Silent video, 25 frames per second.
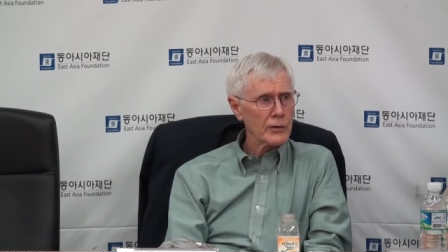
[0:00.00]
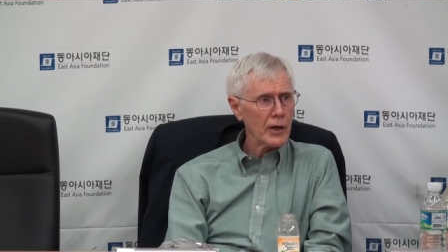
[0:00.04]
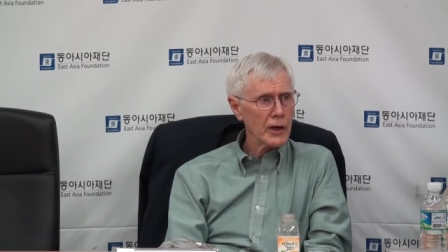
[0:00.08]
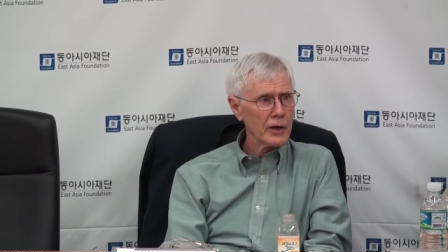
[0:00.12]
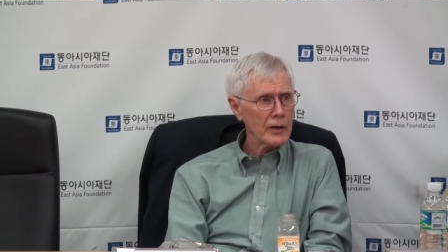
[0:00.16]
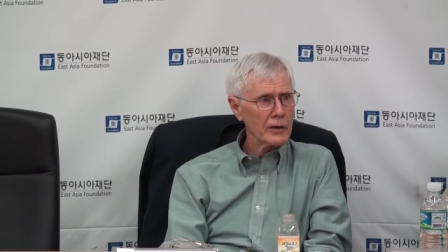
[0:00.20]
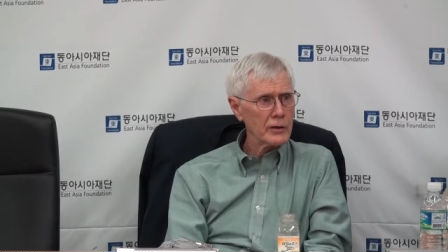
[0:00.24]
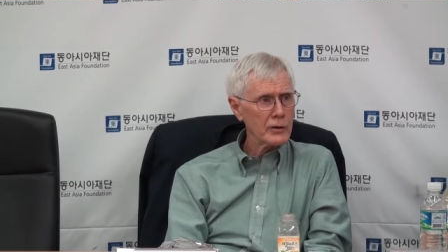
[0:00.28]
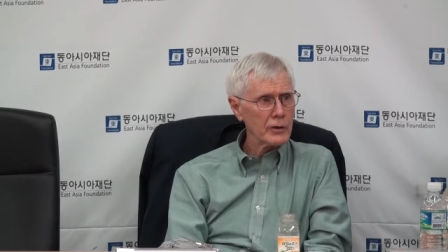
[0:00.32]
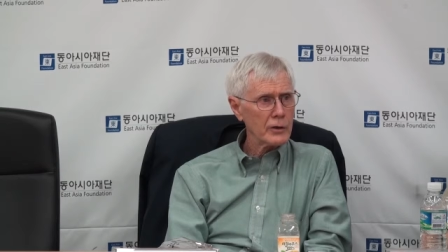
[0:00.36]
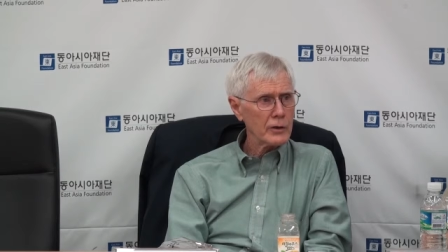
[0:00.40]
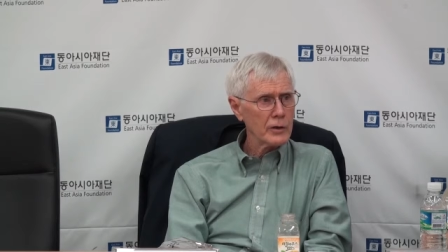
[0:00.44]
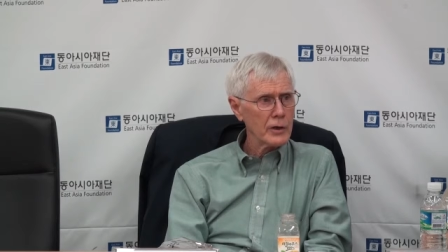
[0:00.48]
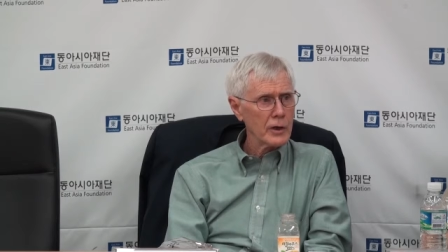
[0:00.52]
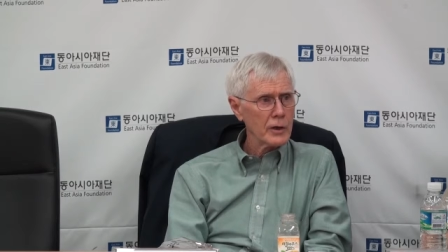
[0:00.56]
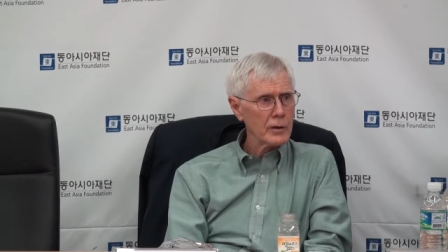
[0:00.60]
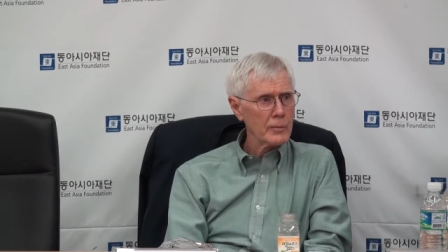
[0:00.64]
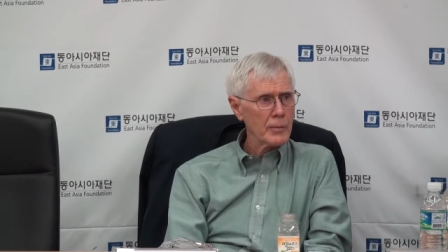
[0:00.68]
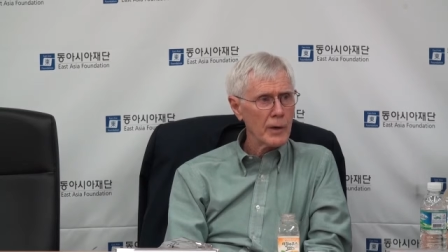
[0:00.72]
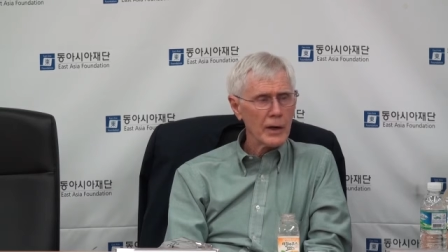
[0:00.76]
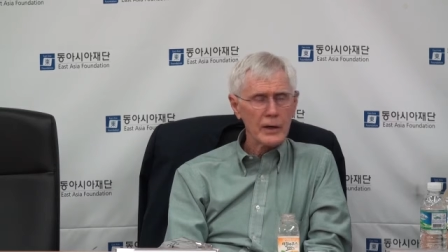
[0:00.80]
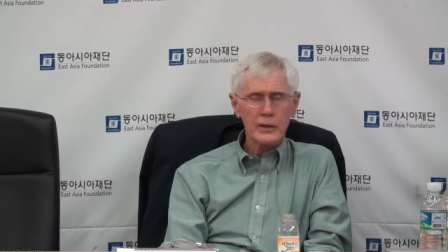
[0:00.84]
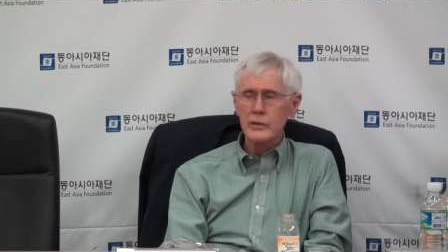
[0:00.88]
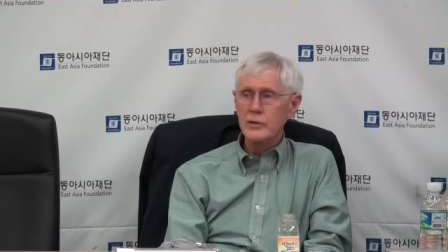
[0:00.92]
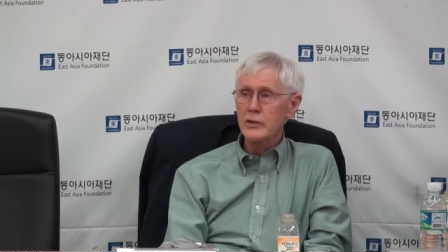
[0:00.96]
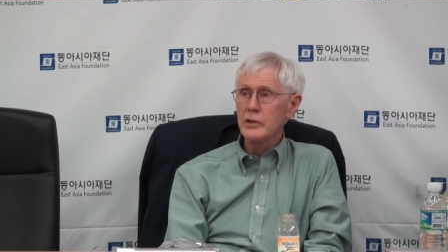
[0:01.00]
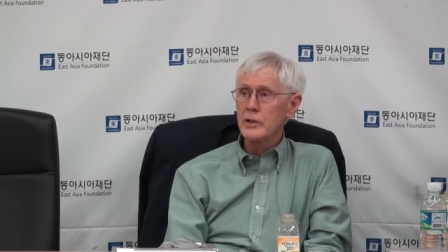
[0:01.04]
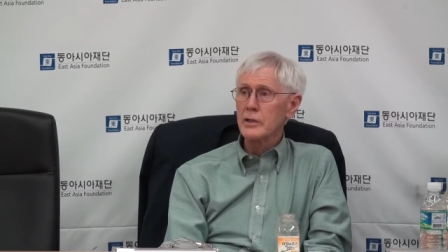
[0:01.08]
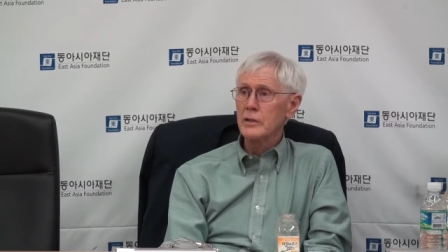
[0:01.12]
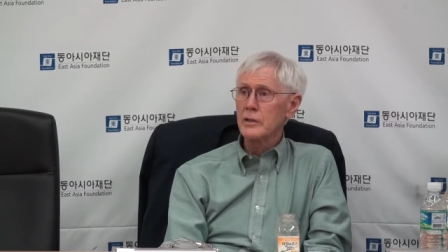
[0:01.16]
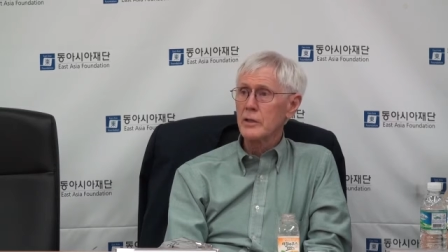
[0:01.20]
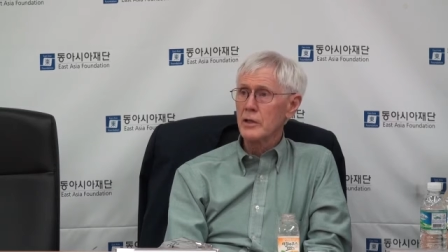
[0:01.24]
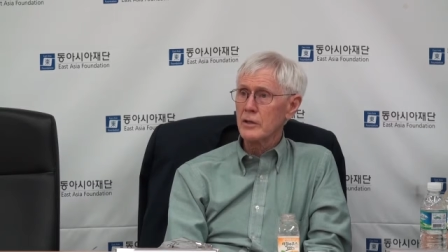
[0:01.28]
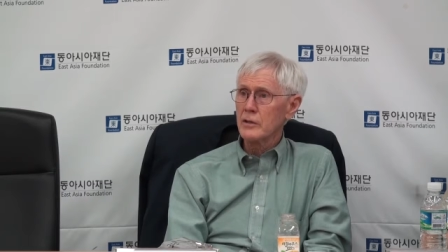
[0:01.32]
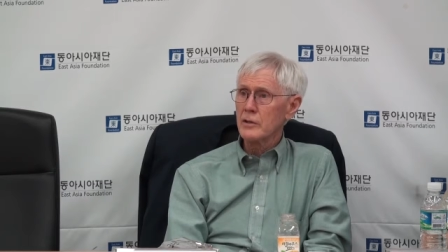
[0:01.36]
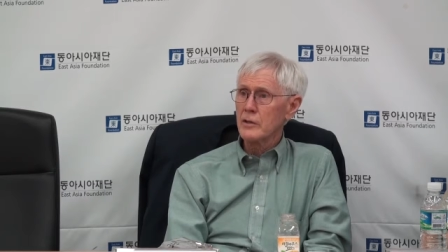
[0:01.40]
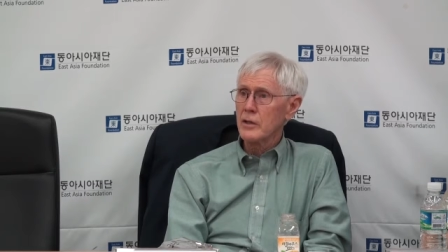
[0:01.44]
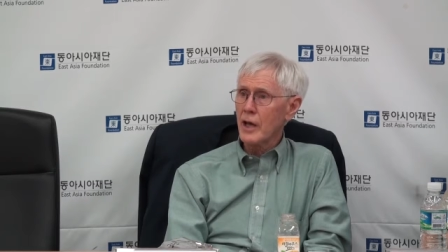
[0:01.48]
tenure, but she
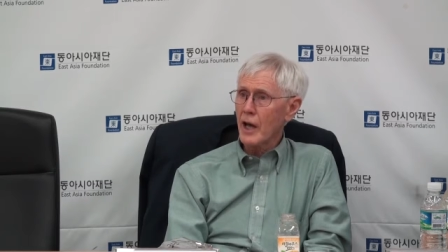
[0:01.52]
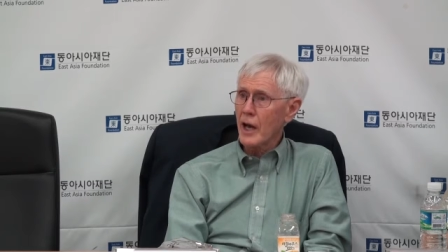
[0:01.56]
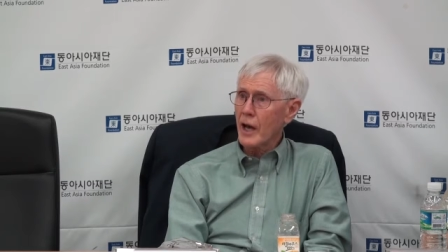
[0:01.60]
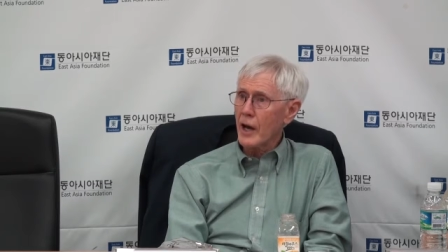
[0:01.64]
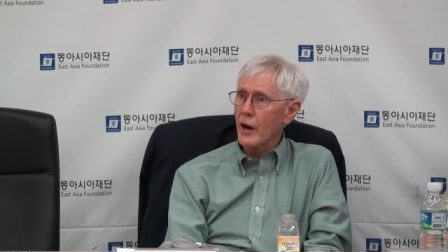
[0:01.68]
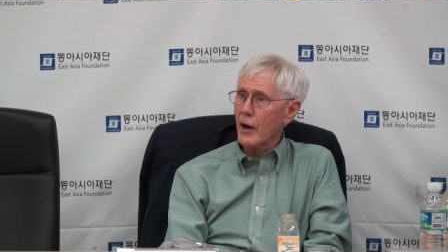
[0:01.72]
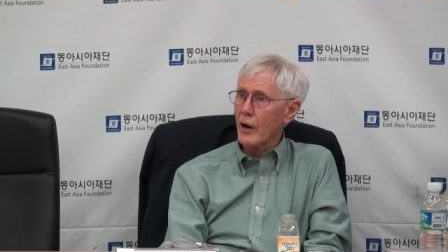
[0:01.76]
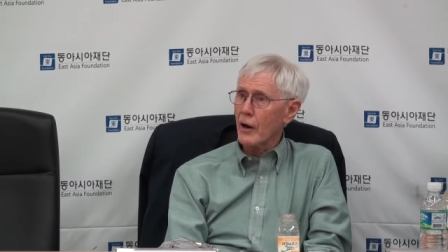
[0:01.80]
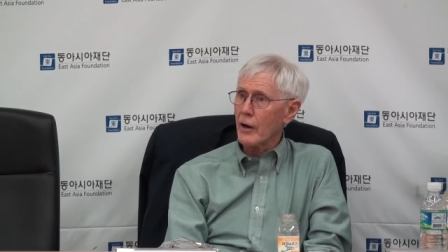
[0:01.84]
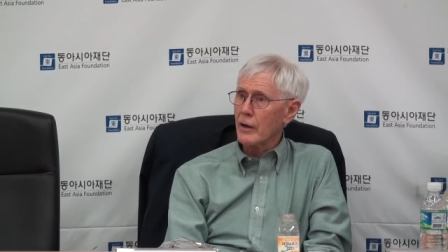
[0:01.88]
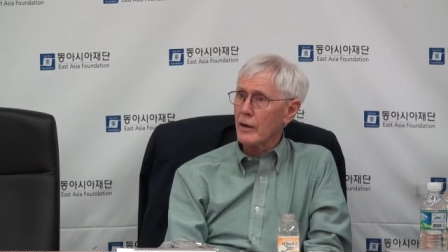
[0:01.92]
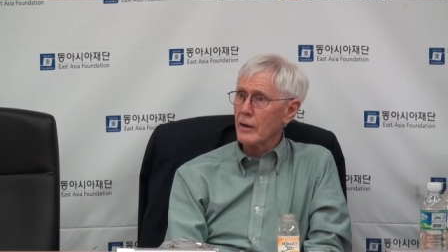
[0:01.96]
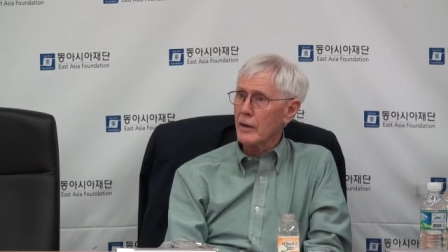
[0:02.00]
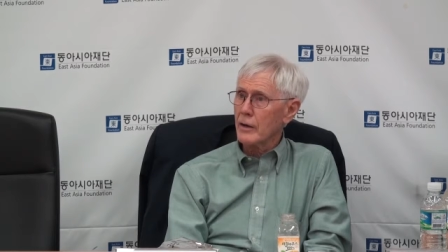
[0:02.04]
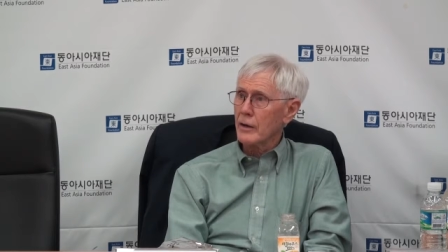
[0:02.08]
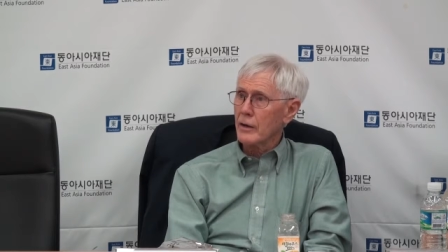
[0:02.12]
did care.